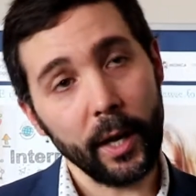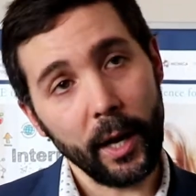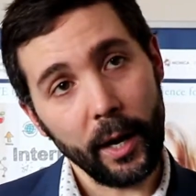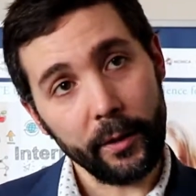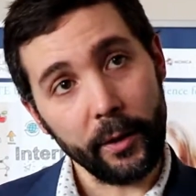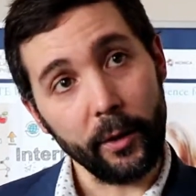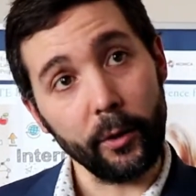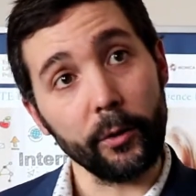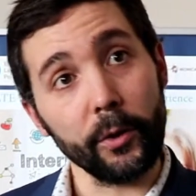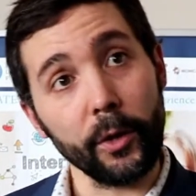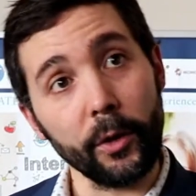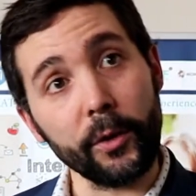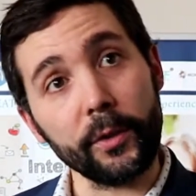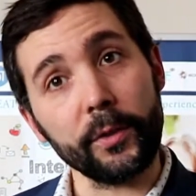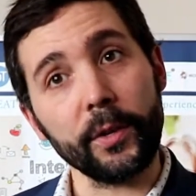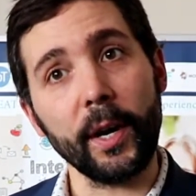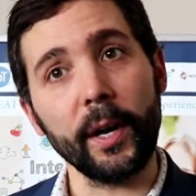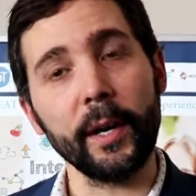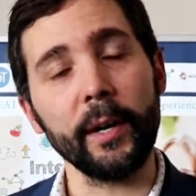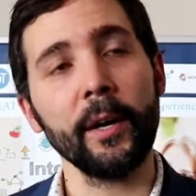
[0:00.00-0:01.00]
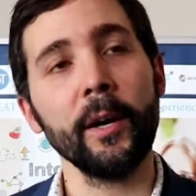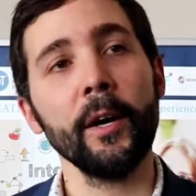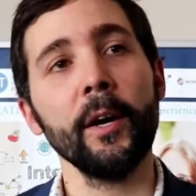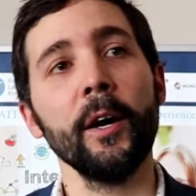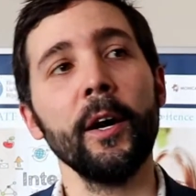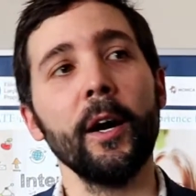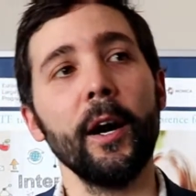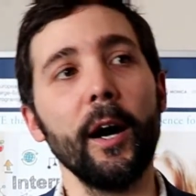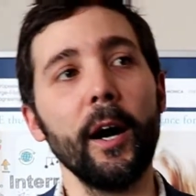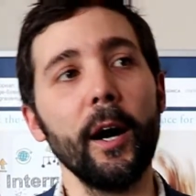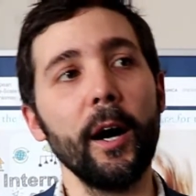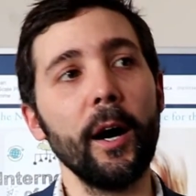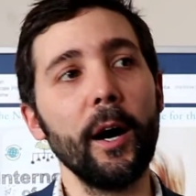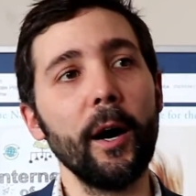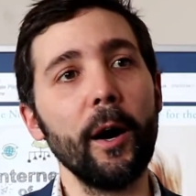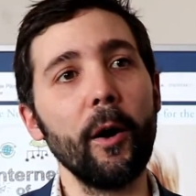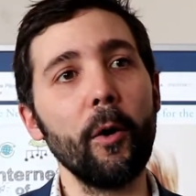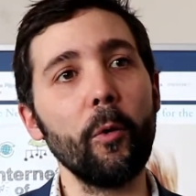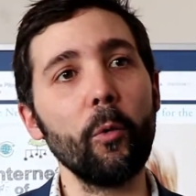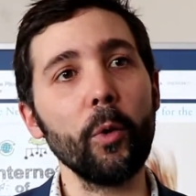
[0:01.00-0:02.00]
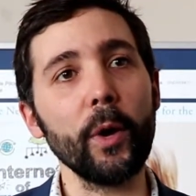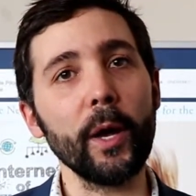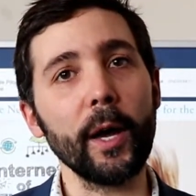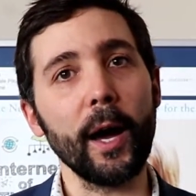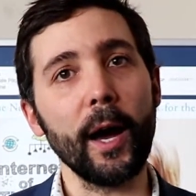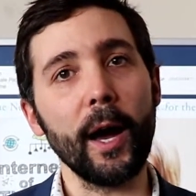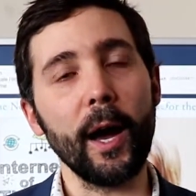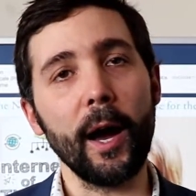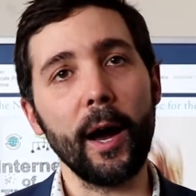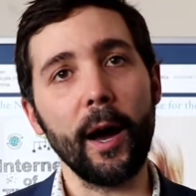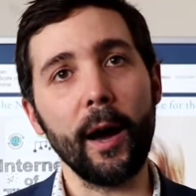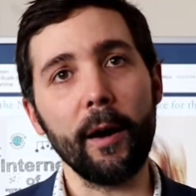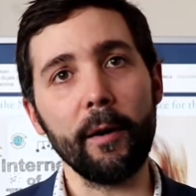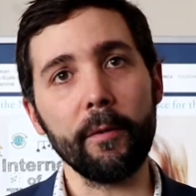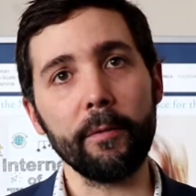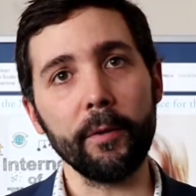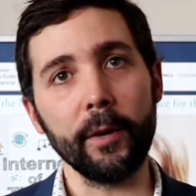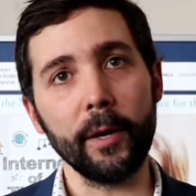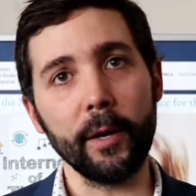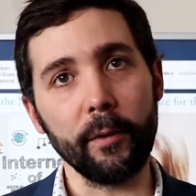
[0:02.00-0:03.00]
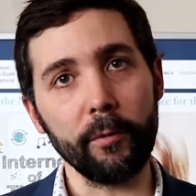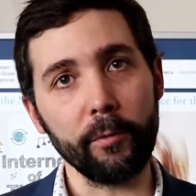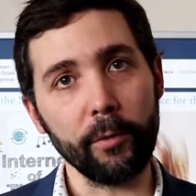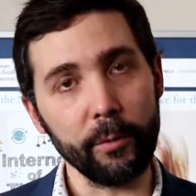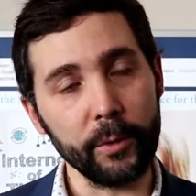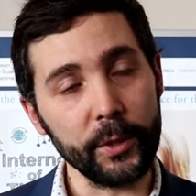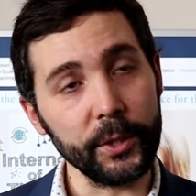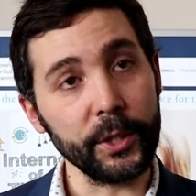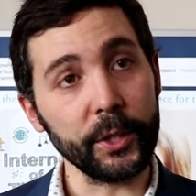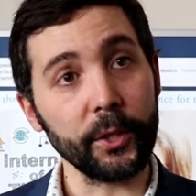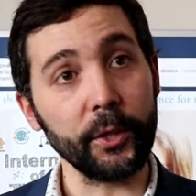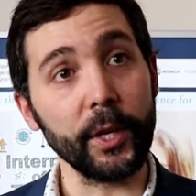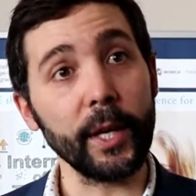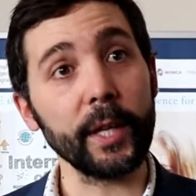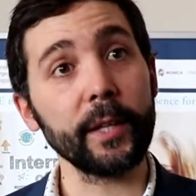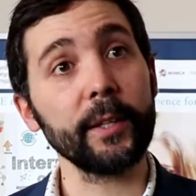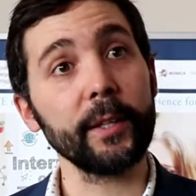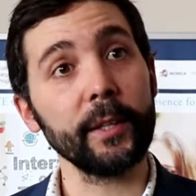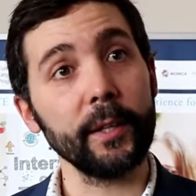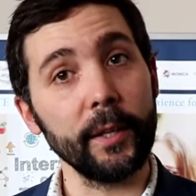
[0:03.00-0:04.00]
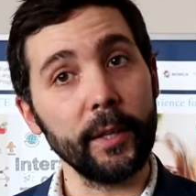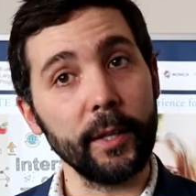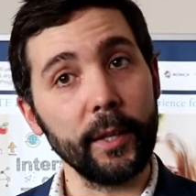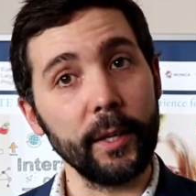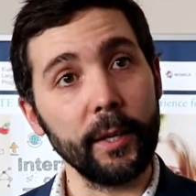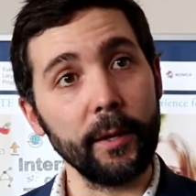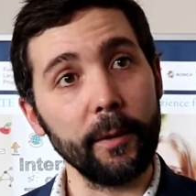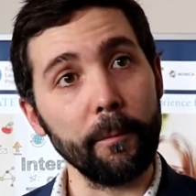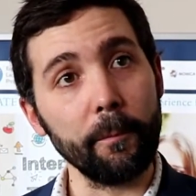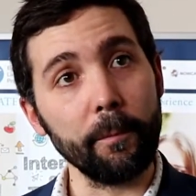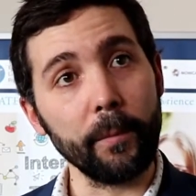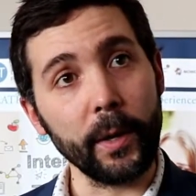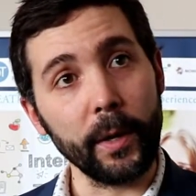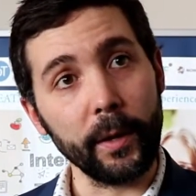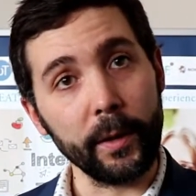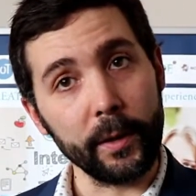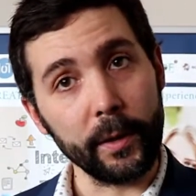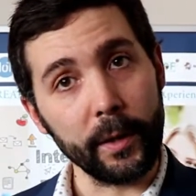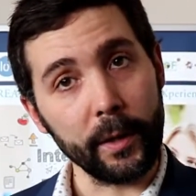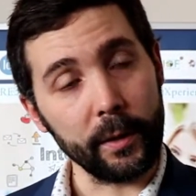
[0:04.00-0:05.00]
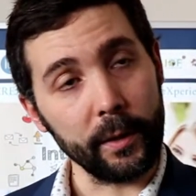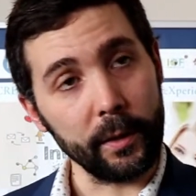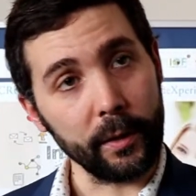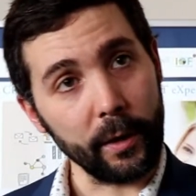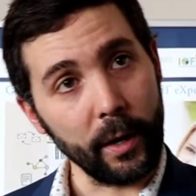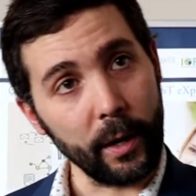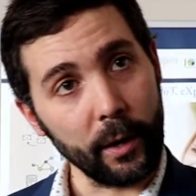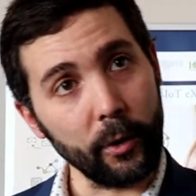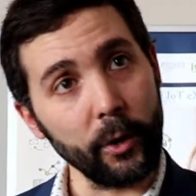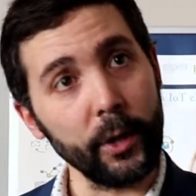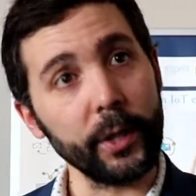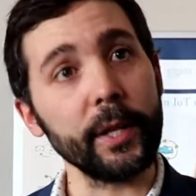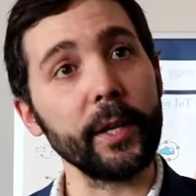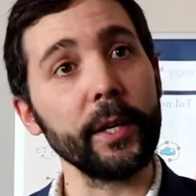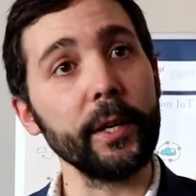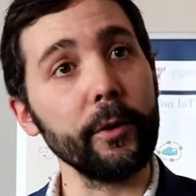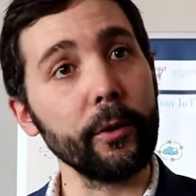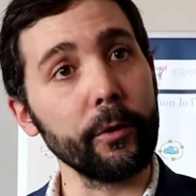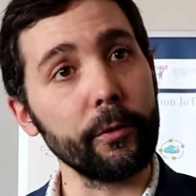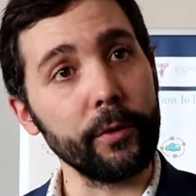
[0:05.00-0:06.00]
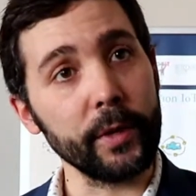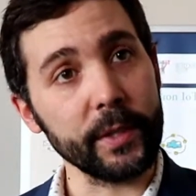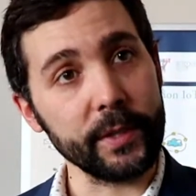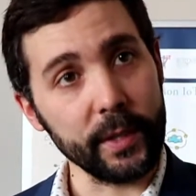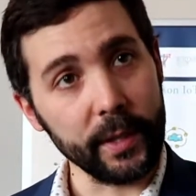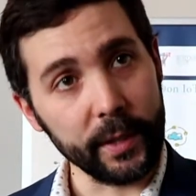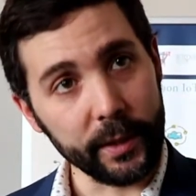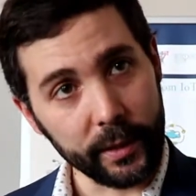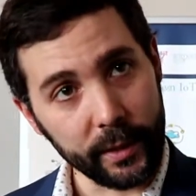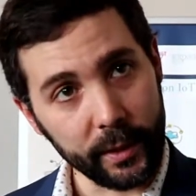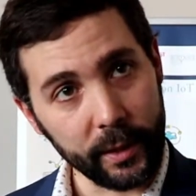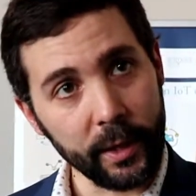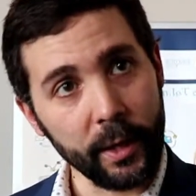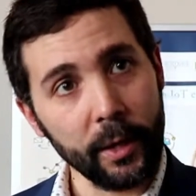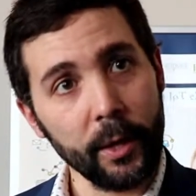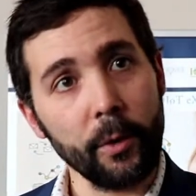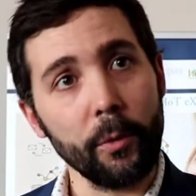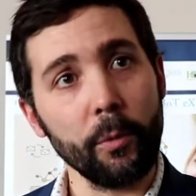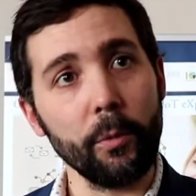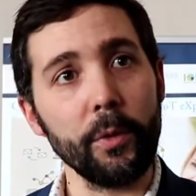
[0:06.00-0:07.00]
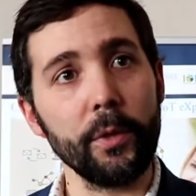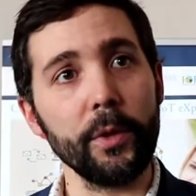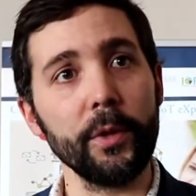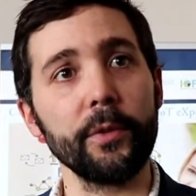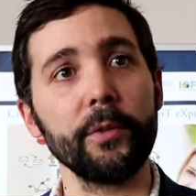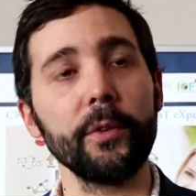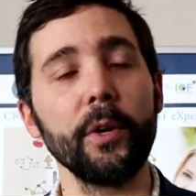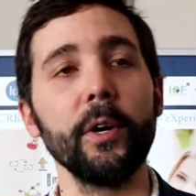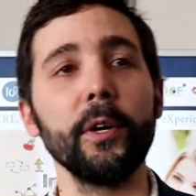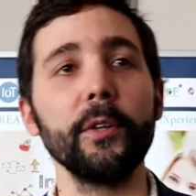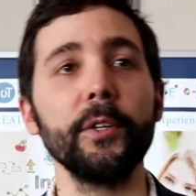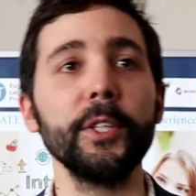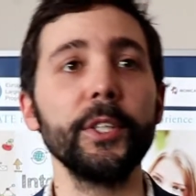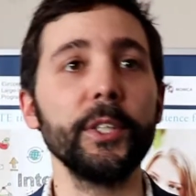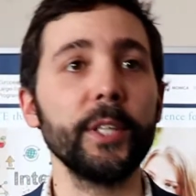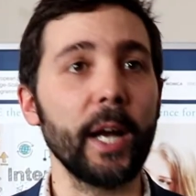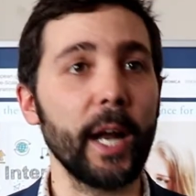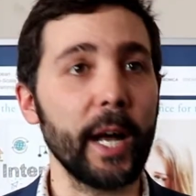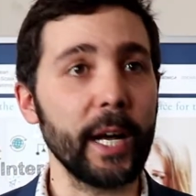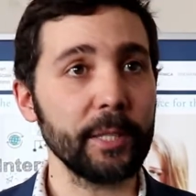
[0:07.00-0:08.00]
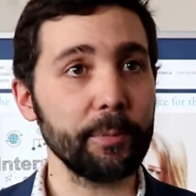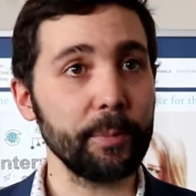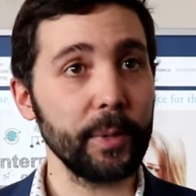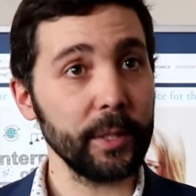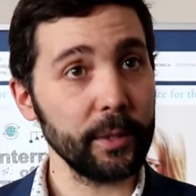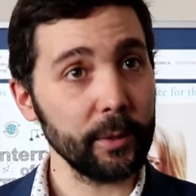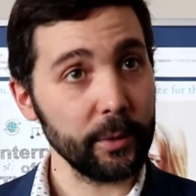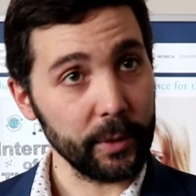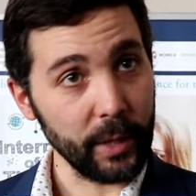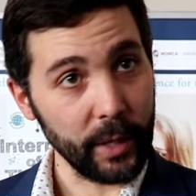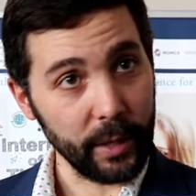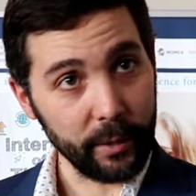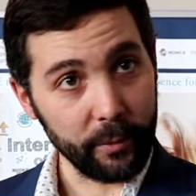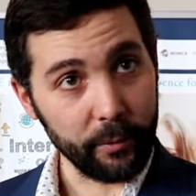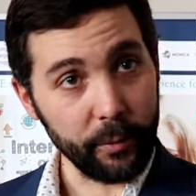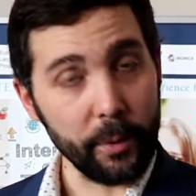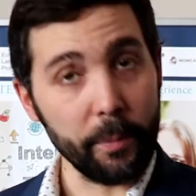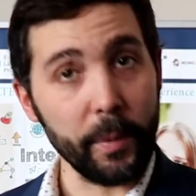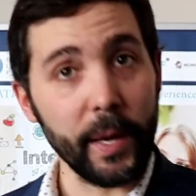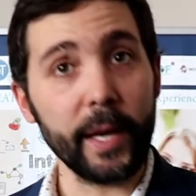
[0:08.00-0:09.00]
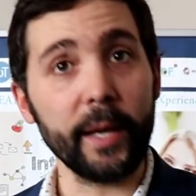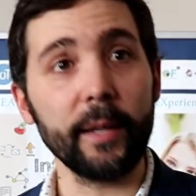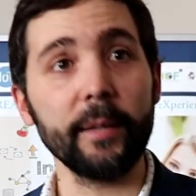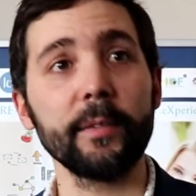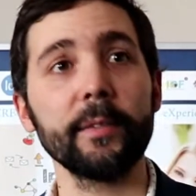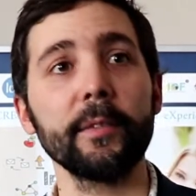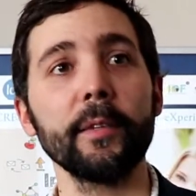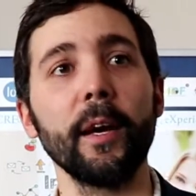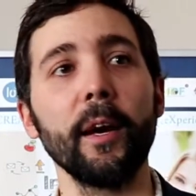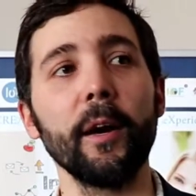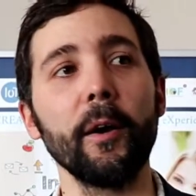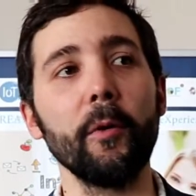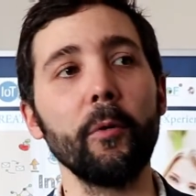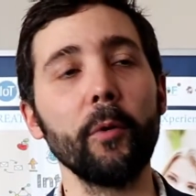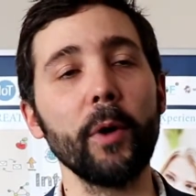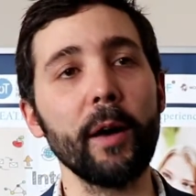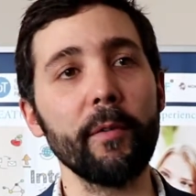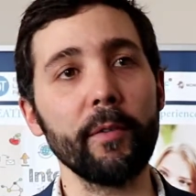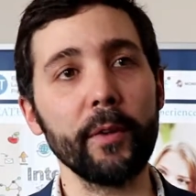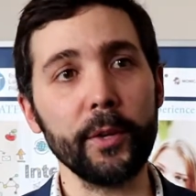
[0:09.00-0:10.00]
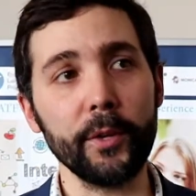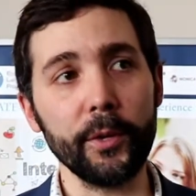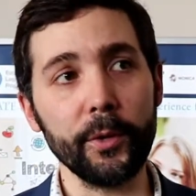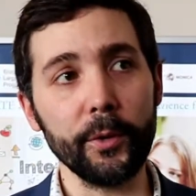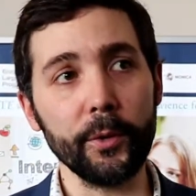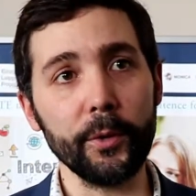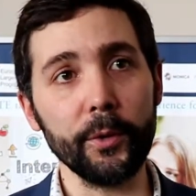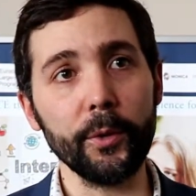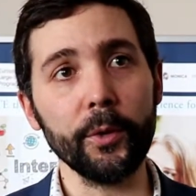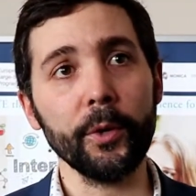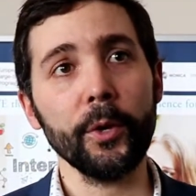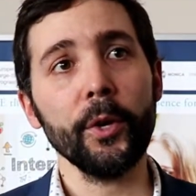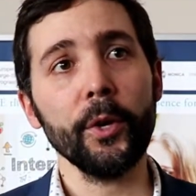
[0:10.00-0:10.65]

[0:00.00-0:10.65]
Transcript: And then on the other side, we have from DigiConnect the Connecting Europe facility with its digital aspect that remains. We have a new.